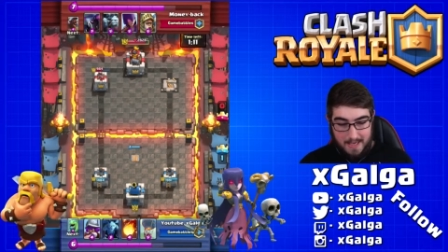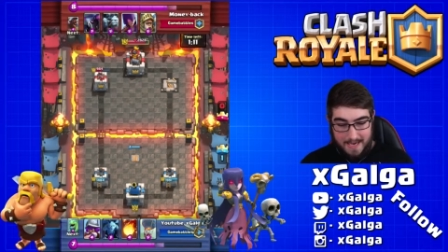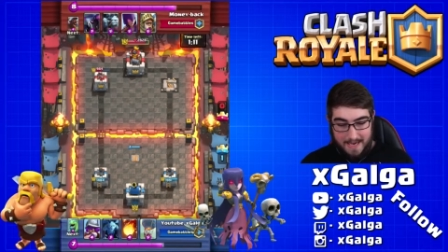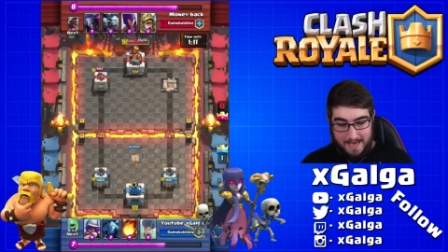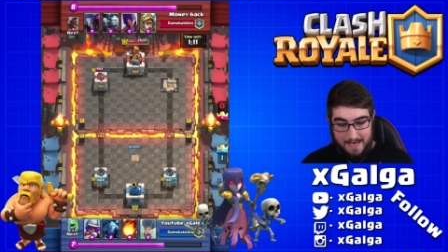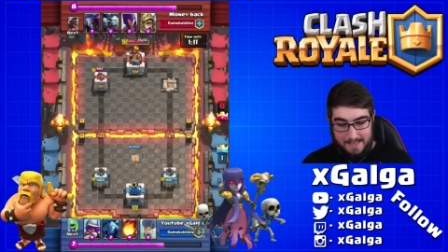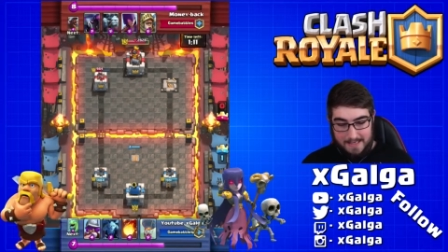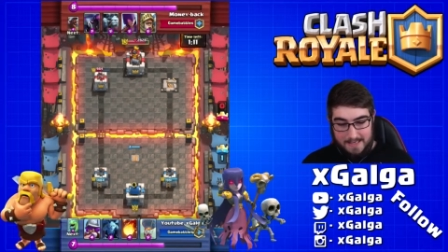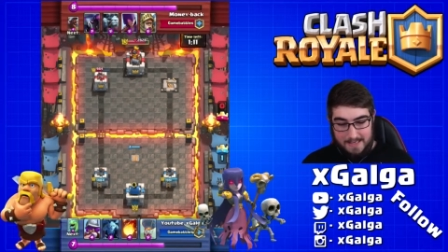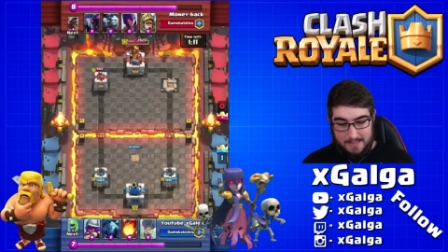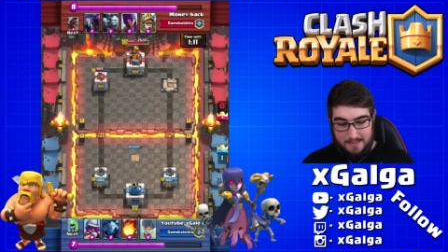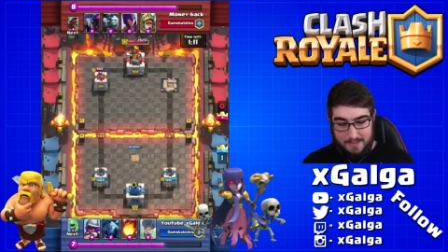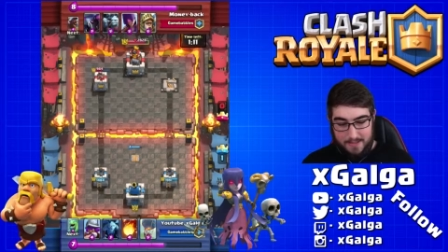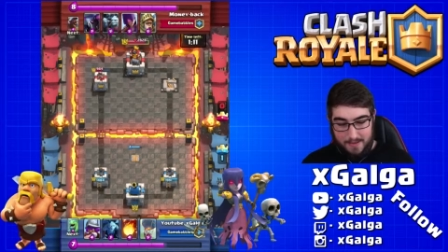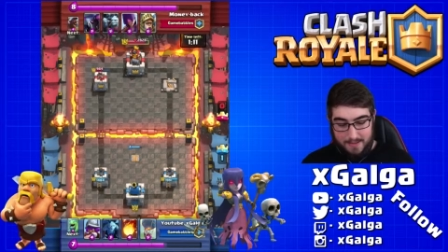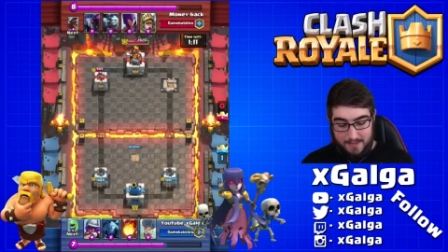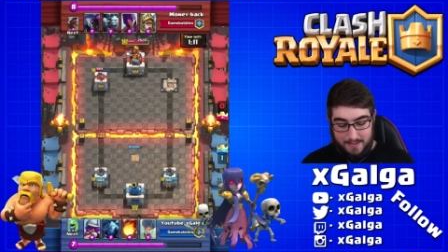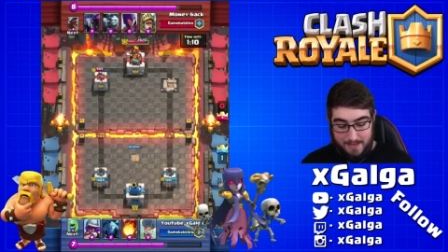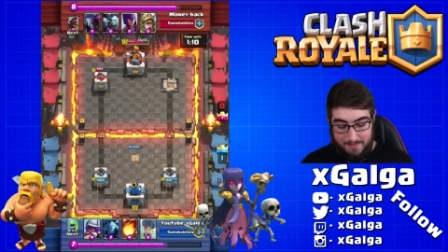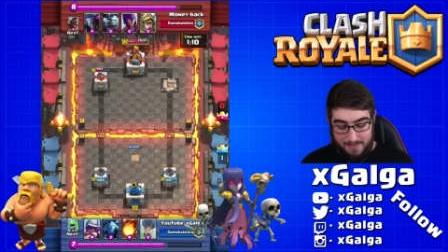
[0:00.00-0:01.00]
And he is
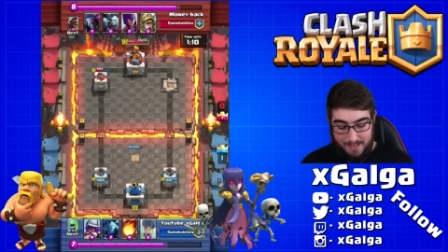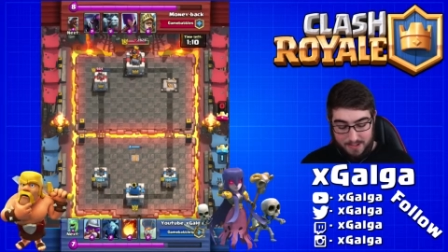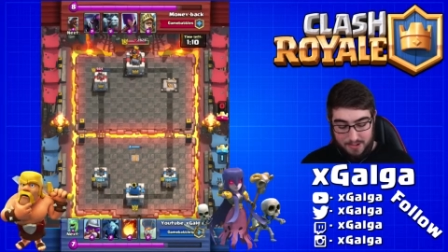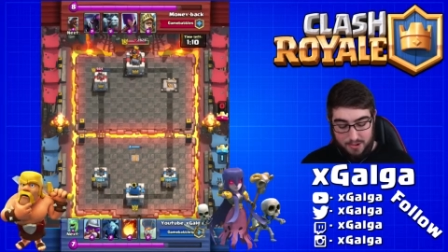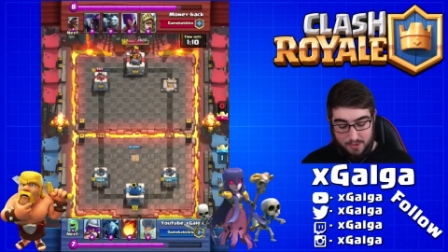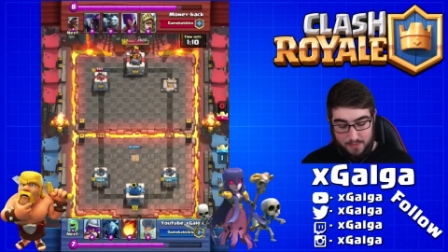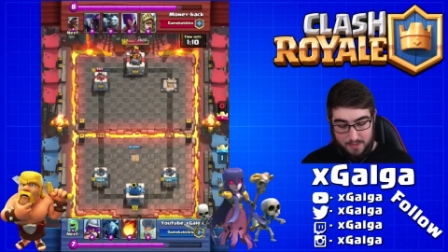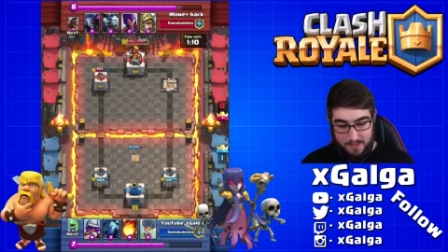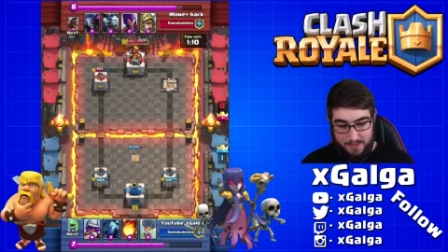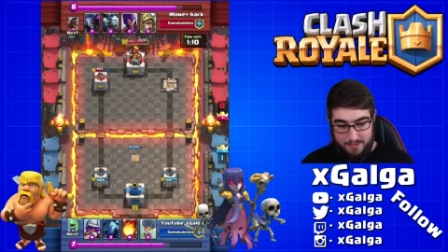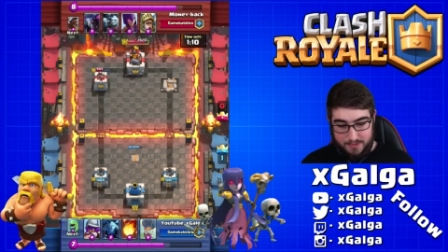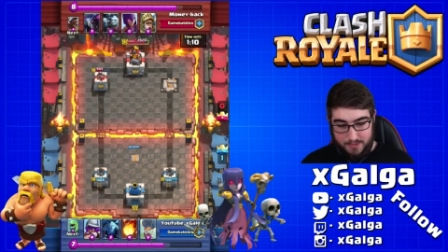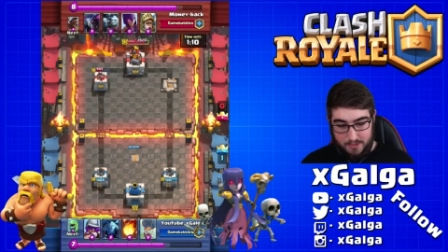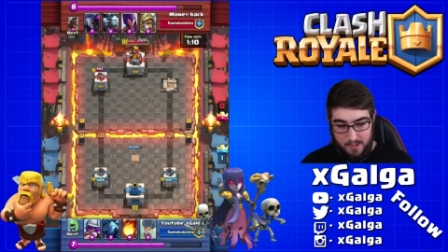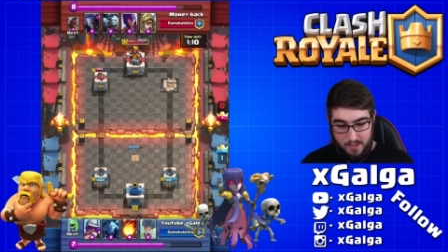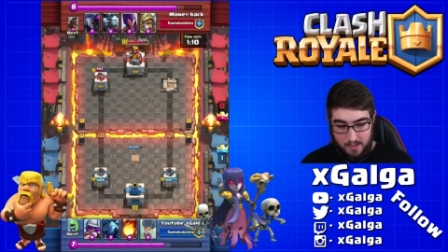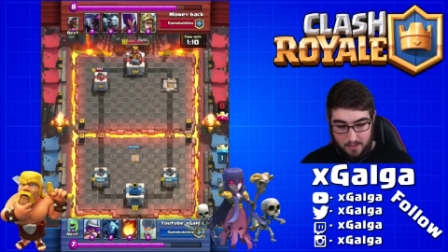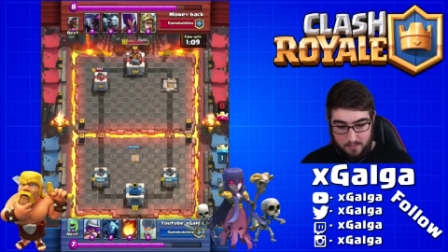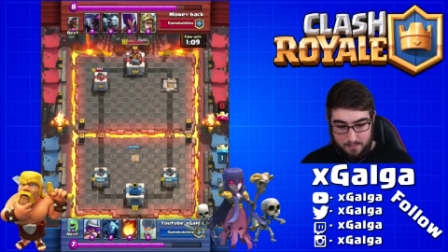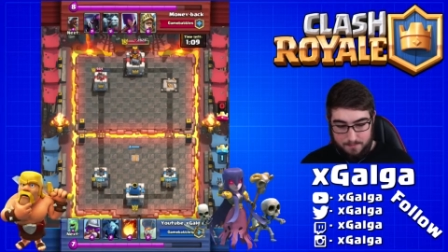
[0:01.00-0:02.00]
currently up by 2 elixir
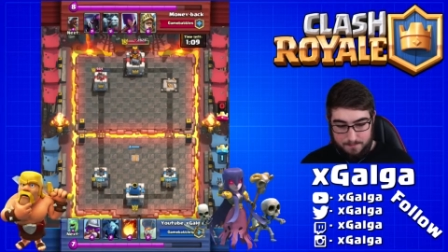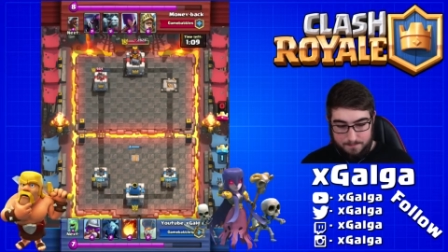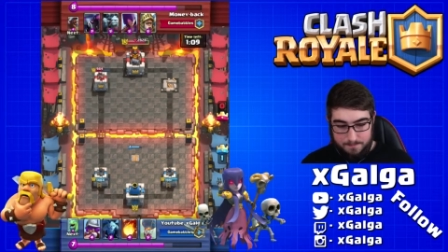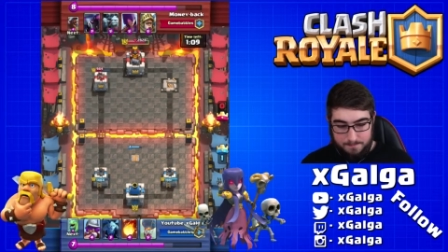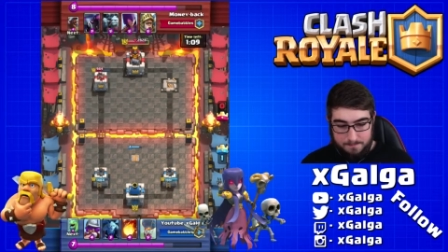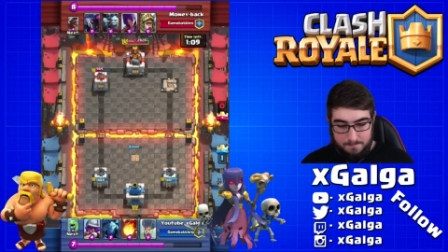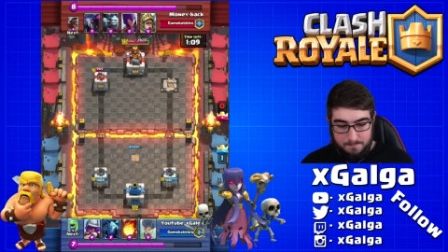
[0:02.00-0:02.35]
now.